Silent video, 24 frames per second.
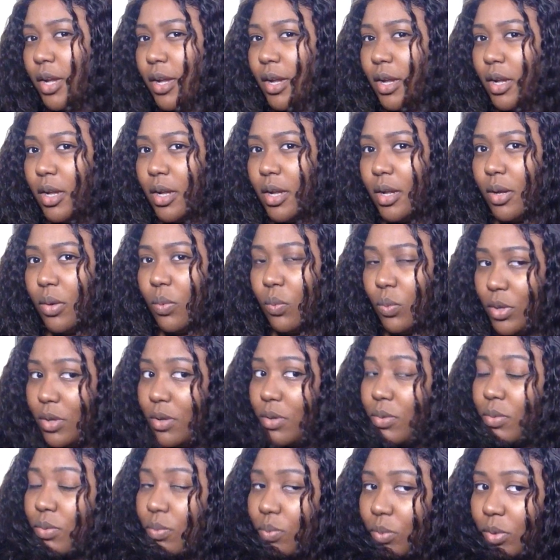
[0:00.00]
when you
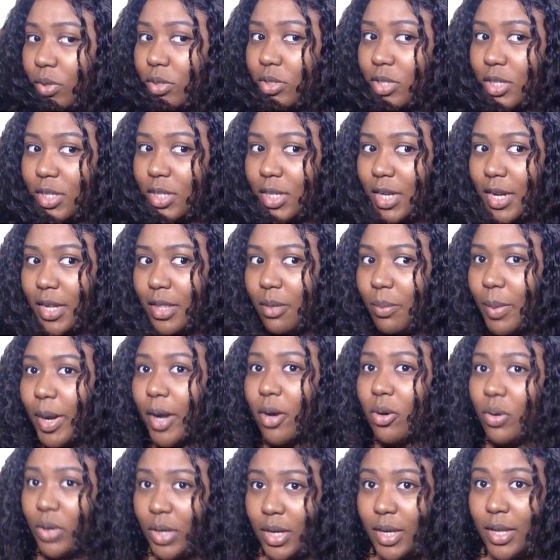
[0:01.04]
want to take them out,
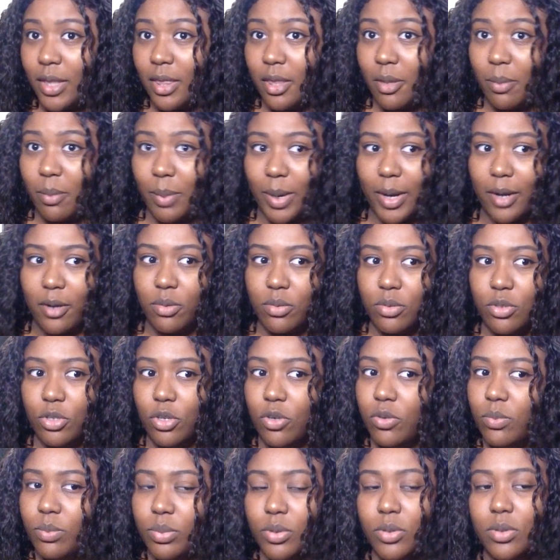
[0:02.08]
cut them out. Don't
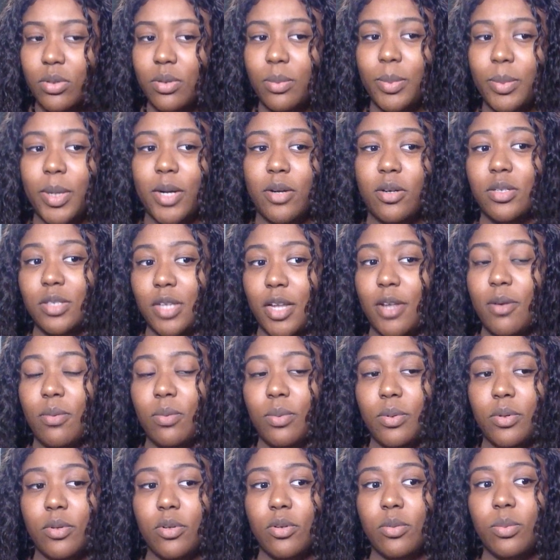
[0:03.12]
pull them out because they will
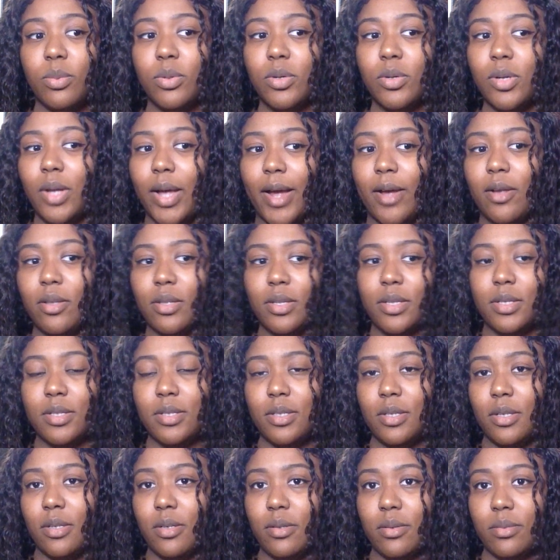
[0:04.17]
pull out this
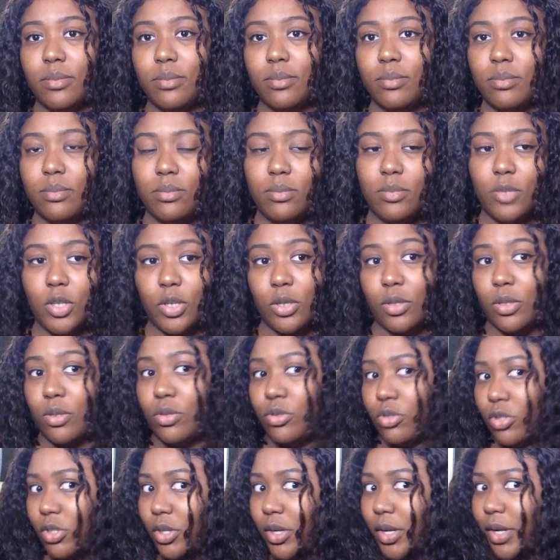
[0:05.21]
the closure
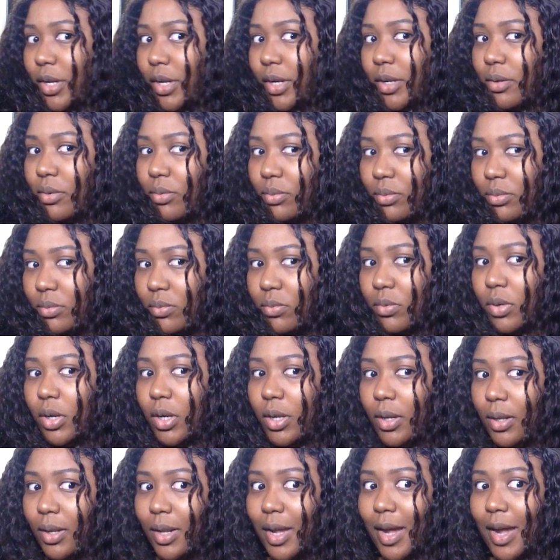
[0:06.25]
hair a
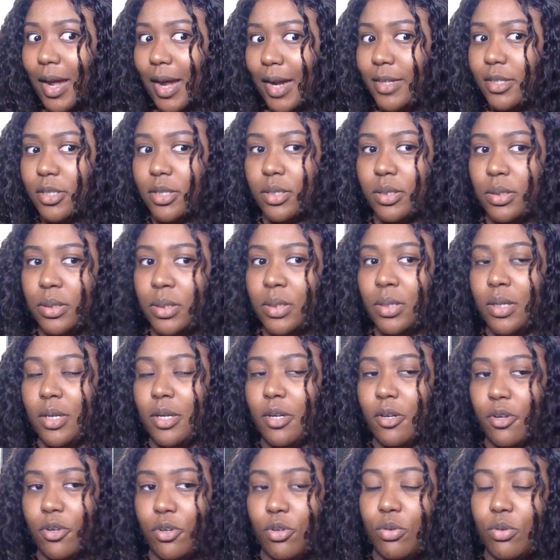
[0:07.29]
lot. You
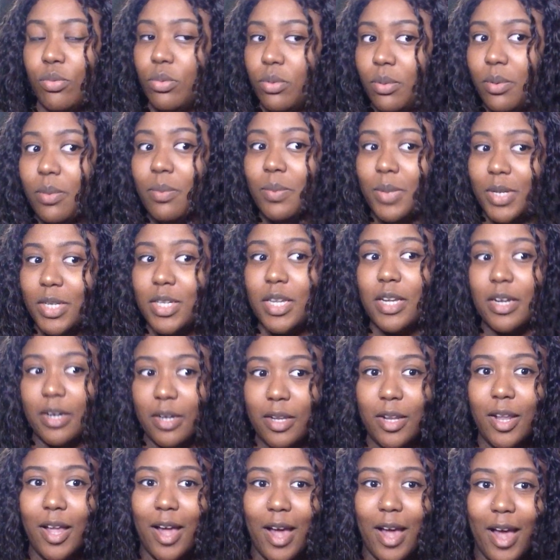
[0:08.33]
will be missing a
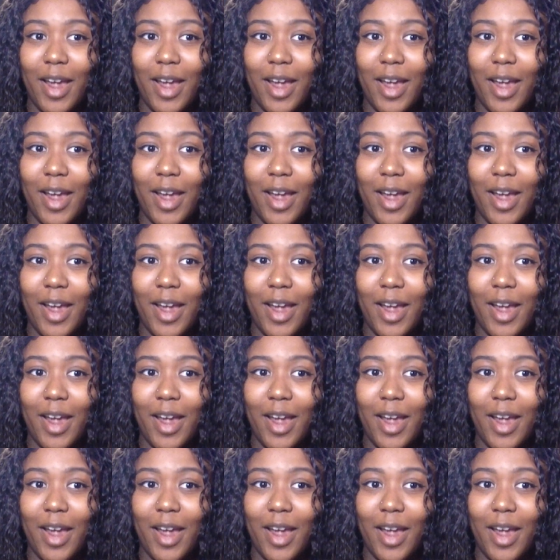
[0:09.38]
lot.